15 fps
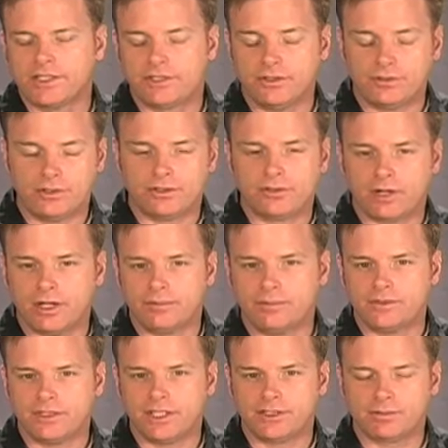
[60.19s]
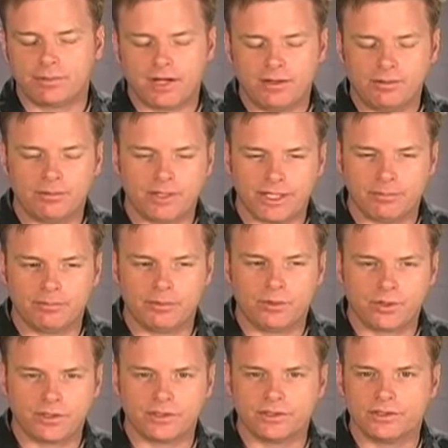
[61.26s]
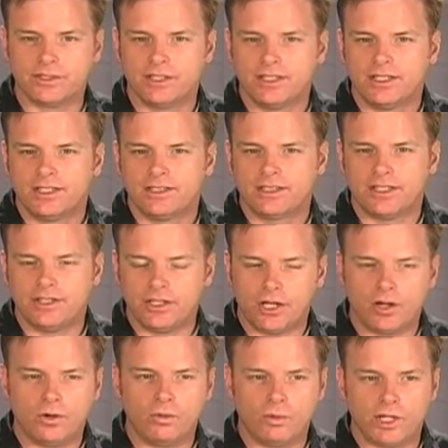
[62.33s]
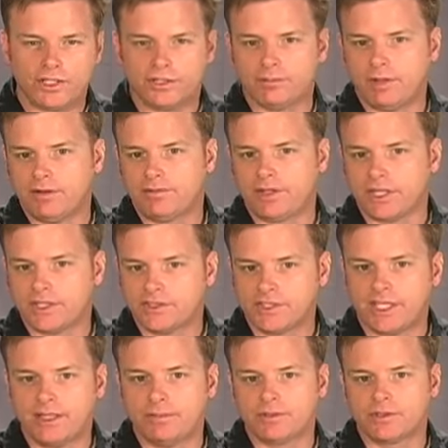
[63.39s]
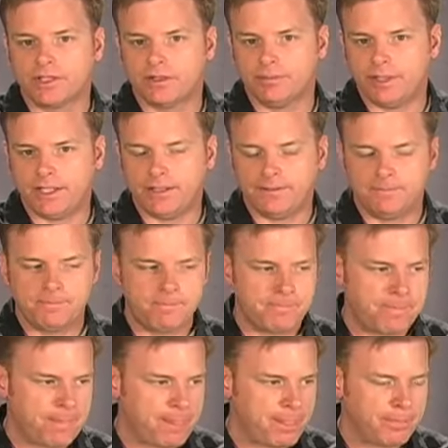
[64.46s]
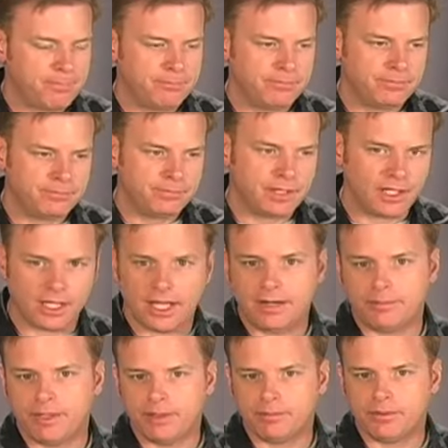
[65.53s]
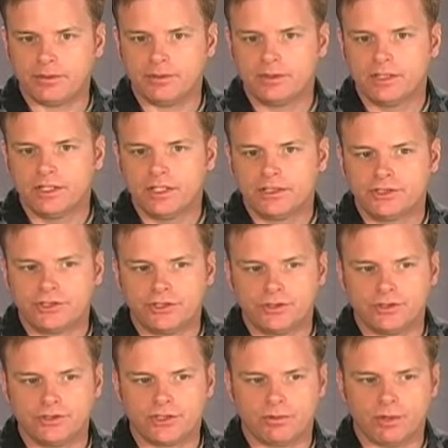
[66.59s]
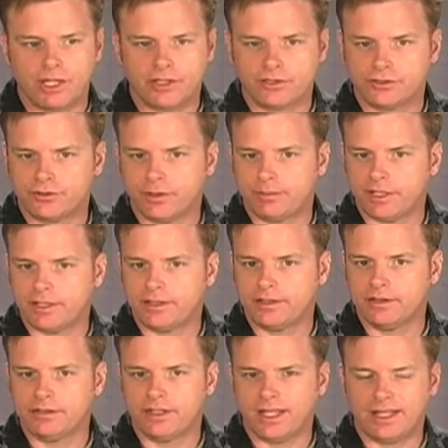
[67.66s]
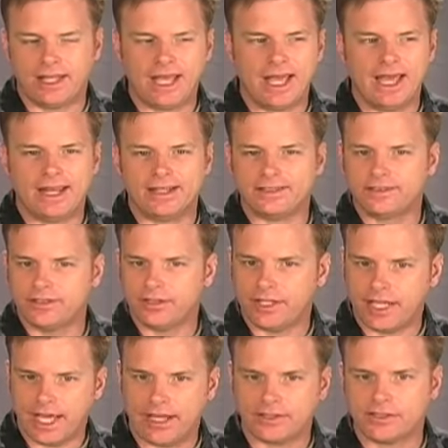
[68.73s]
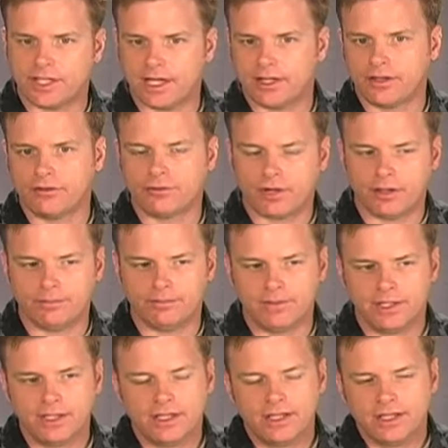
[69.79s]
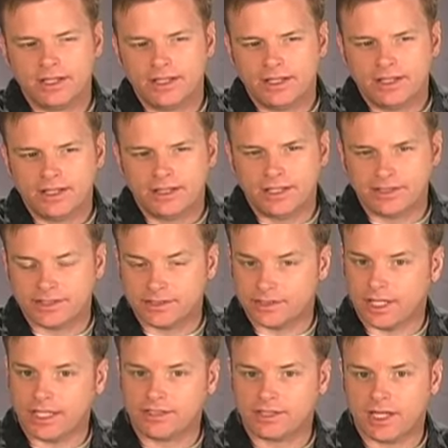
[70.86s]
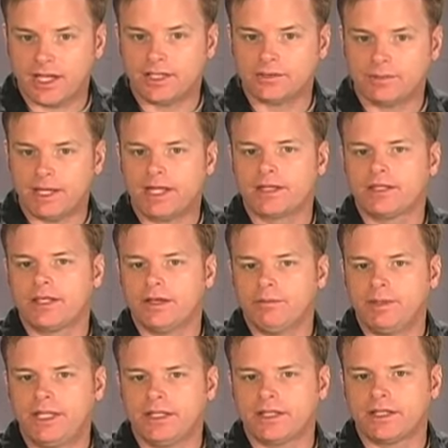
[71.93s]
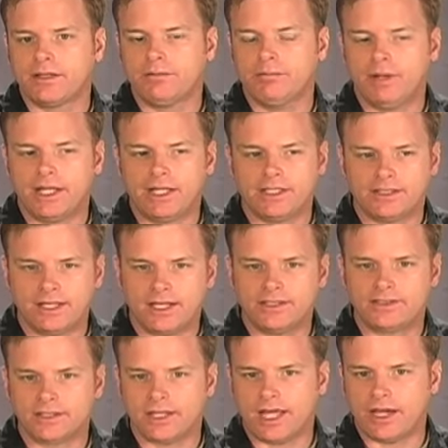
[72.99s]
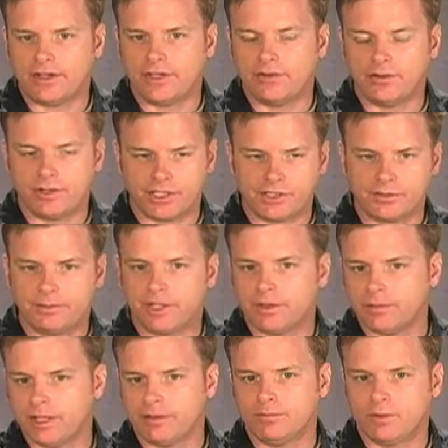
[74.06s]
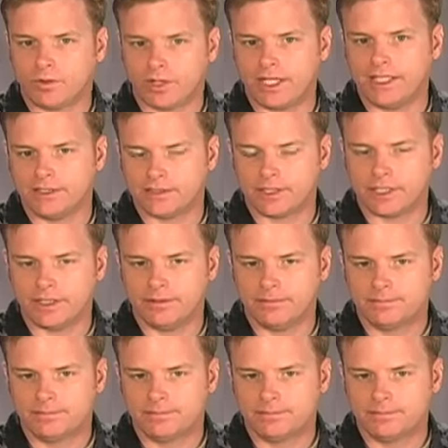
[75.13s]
tune the drums, it's probably important to know what your muffling scheme is going to be. A lot of people choose a weather stripping and add it to the outside of the drum. This is less cosmetically appealing, but it does allow you to experiment more easily.